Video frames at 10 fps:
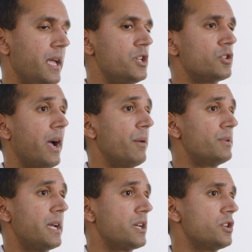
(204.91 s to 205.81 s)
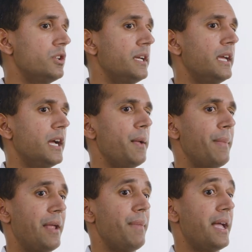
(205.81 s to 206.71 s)
So I was actually um,
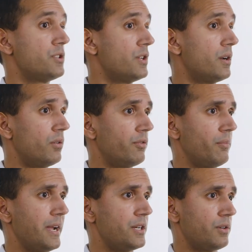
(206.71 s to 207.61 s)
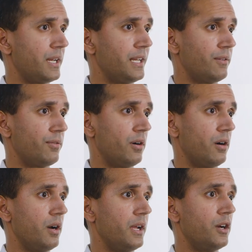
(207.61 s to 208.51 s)
at Mass General for my training
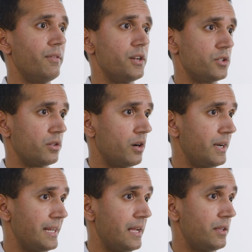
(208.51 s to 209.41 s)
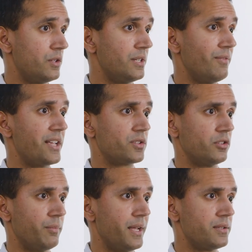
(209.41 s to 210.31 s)
for interventional cardiology and
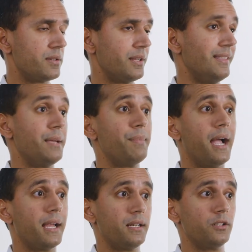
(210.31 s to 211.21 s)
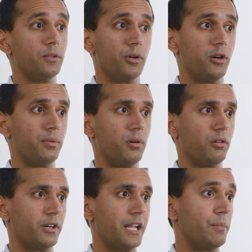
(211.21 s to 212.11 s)
vascular medicine, and they pioneered the PERT
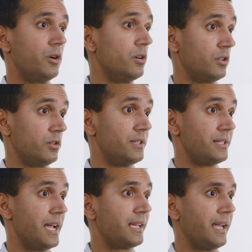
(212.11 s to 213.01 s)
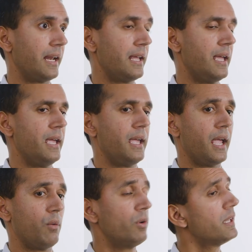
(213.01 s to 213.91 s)
program earlier this decade.
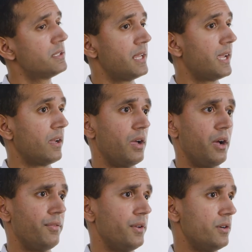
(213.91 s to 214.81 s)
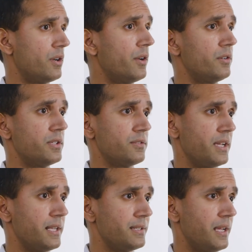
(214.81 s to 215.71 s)
And really, it's taking off. There's hundreds of
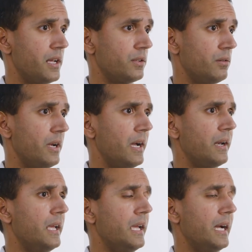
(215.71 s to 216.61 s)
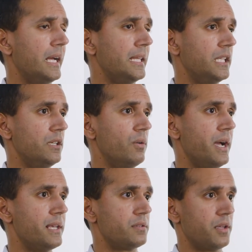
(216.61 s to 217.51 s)
sites now throughout uh, the
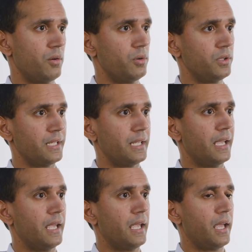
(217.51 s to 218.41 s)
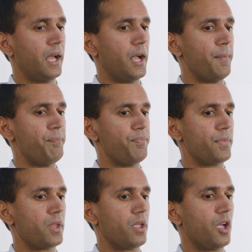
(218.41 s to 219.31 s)
U.S. that are really um,
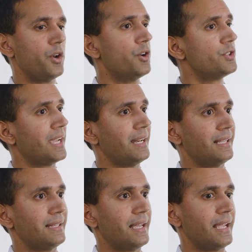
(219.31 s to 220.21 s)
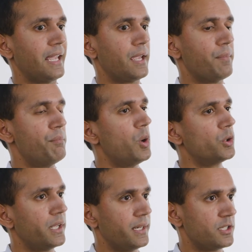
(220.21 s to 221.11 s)
understanding that a
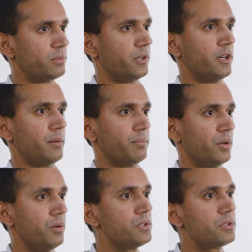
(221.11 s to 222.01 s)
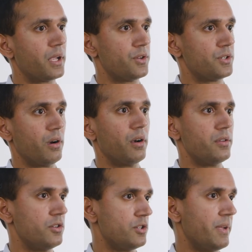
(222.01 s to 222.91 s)
multidisciplinary approach and shared
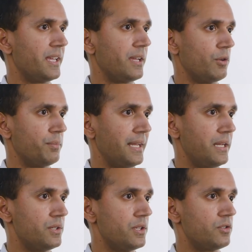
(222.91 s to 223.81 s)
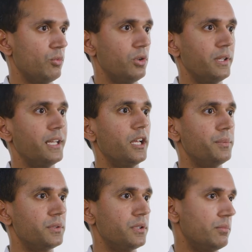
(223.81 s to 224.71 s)
decision making with patients really
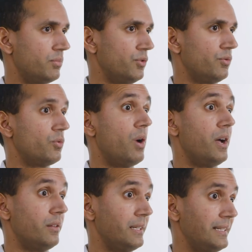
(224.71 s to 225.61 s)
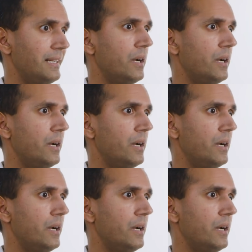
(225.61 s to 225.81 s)
helps to improve quality and